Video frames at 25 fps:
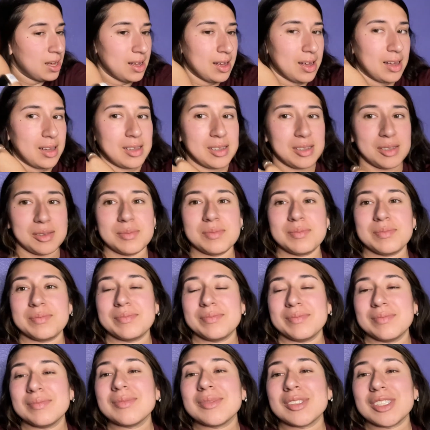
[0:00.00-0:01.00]
Um,
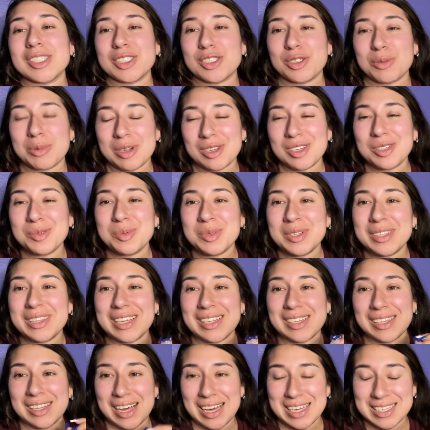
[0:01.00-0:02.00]
this will probably be the
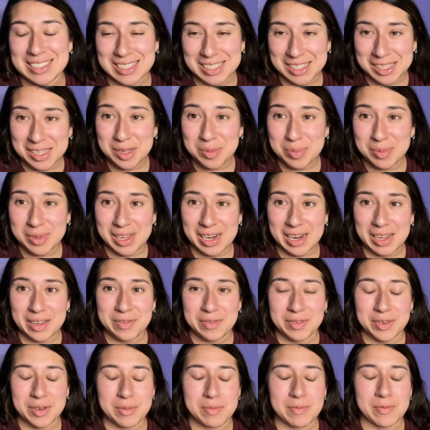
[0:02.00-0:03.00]
last clip that I
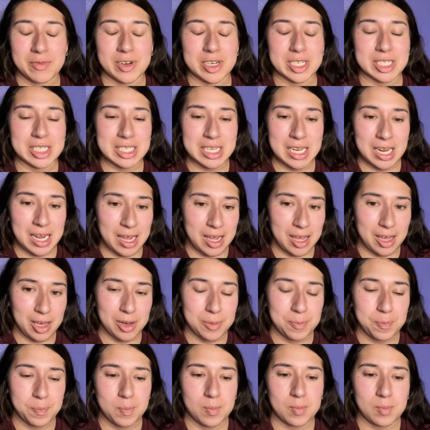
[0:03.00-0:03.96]
film for today.